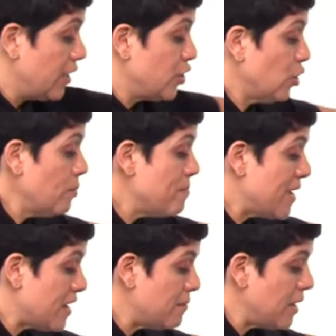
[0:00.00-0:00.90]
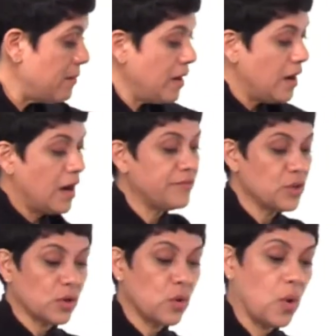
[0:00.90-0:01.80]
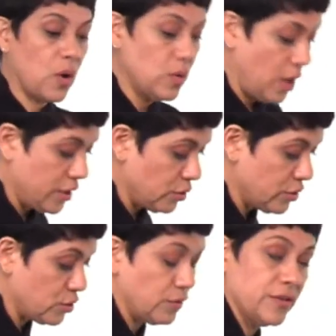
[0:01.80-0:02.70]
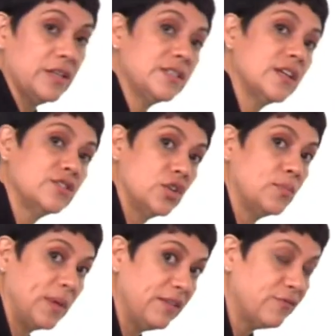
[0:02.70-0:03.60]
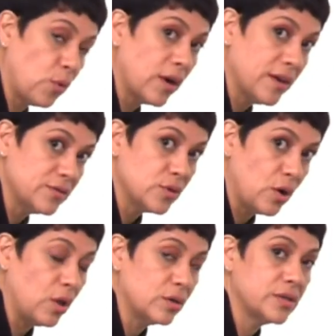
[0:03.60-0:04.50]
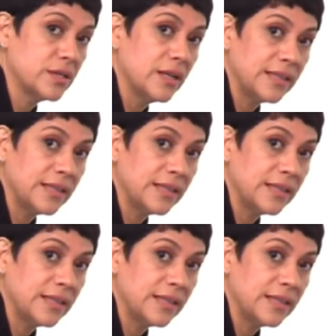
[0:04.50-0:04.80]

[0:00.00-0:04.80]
your minimum of your quote on your service should be $400.